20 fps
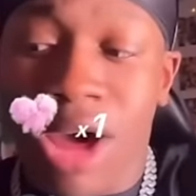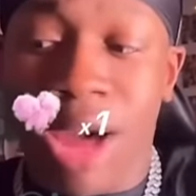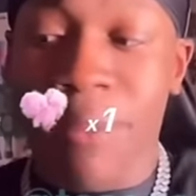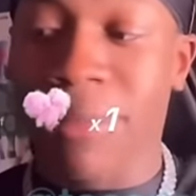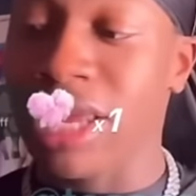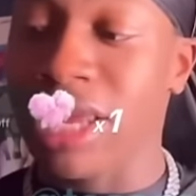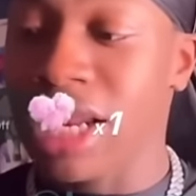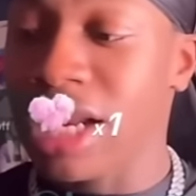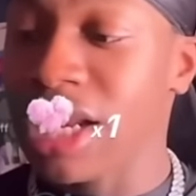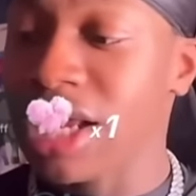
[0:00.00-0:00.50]
So,
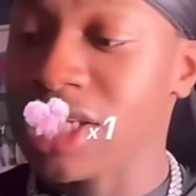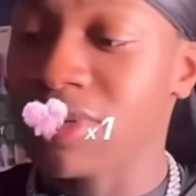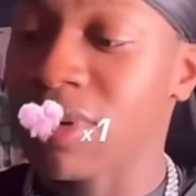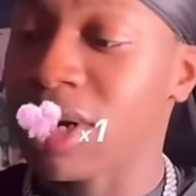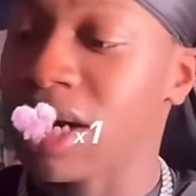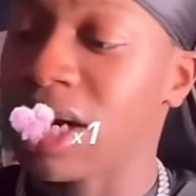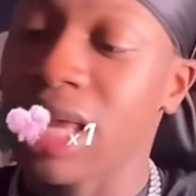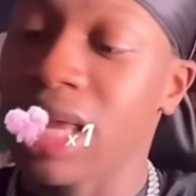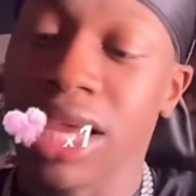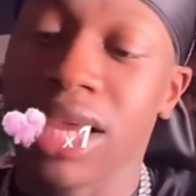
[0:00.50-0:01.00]
I mean, it is
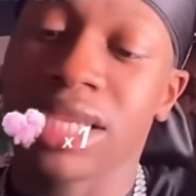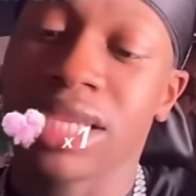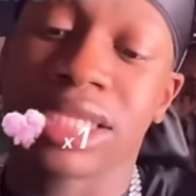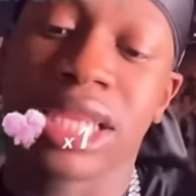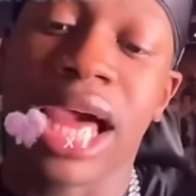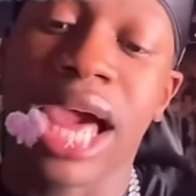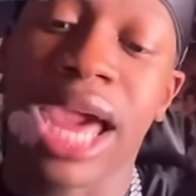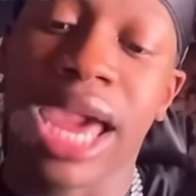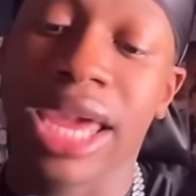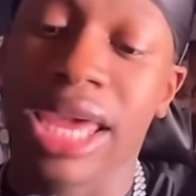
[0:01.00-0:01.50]
what it
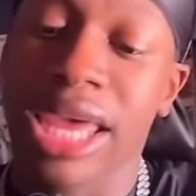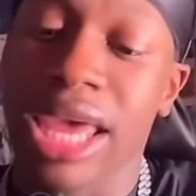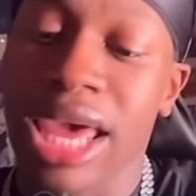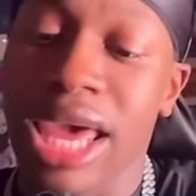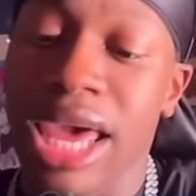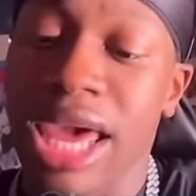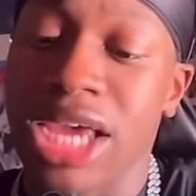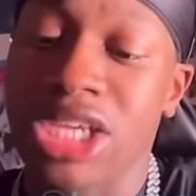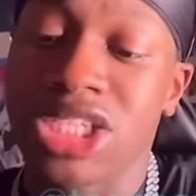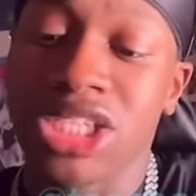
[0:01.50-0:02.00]
is, like,
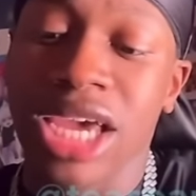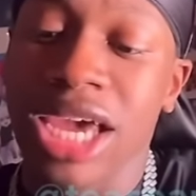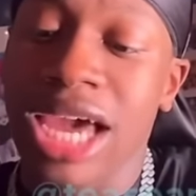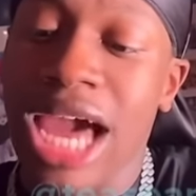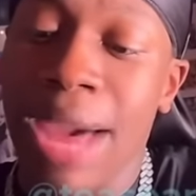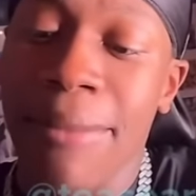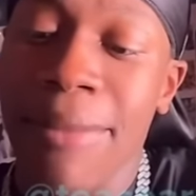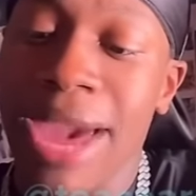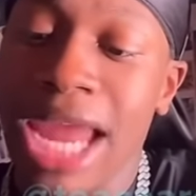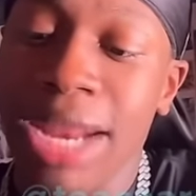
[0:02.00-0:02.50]
and she ain't
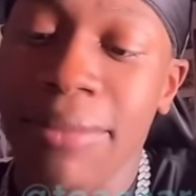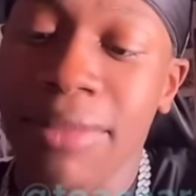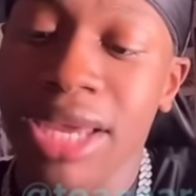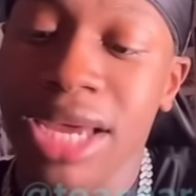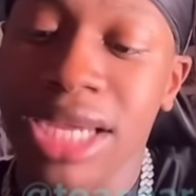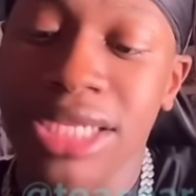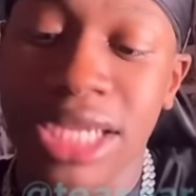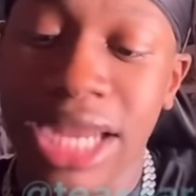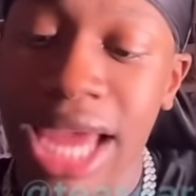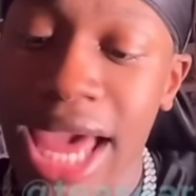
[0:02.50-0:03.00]
got mad at me
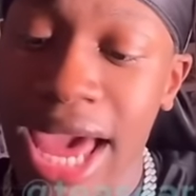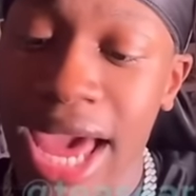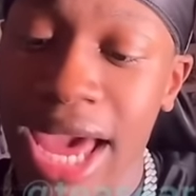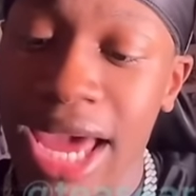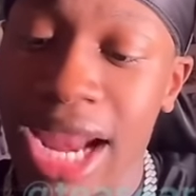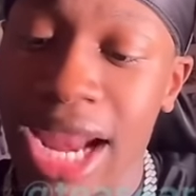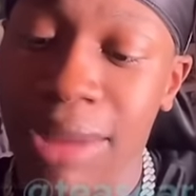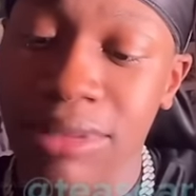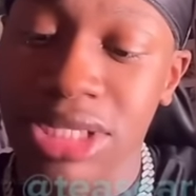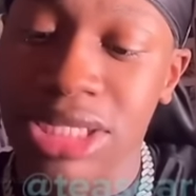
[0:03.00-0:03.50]
because of
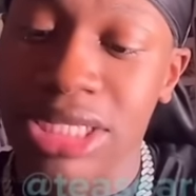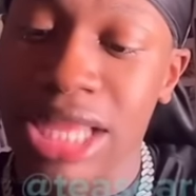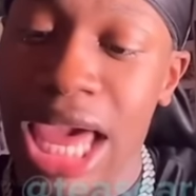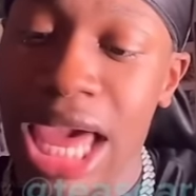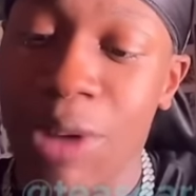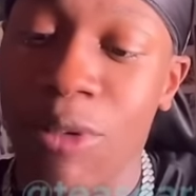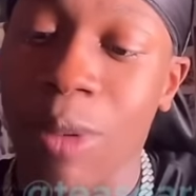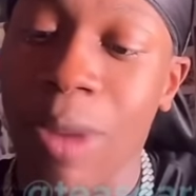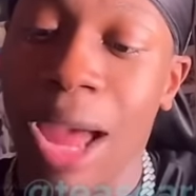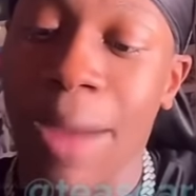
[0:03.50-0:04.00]
that. And I'm just
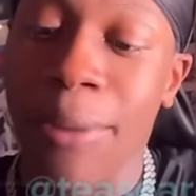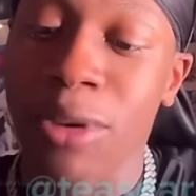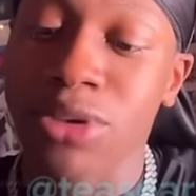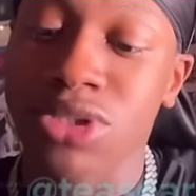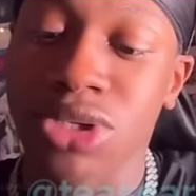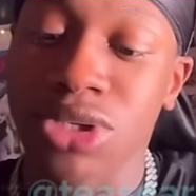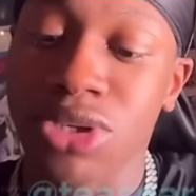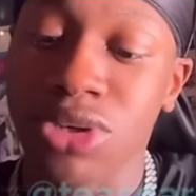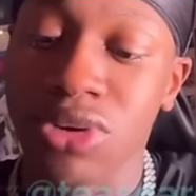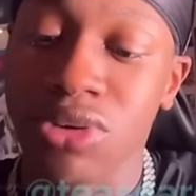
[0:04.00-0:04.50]
like, what am I
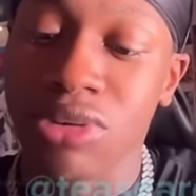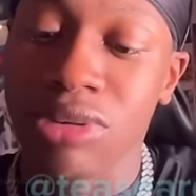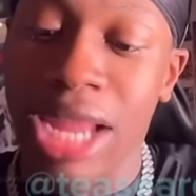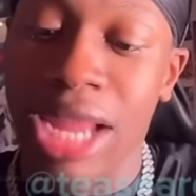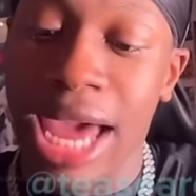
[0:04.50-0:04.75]
supposed to do?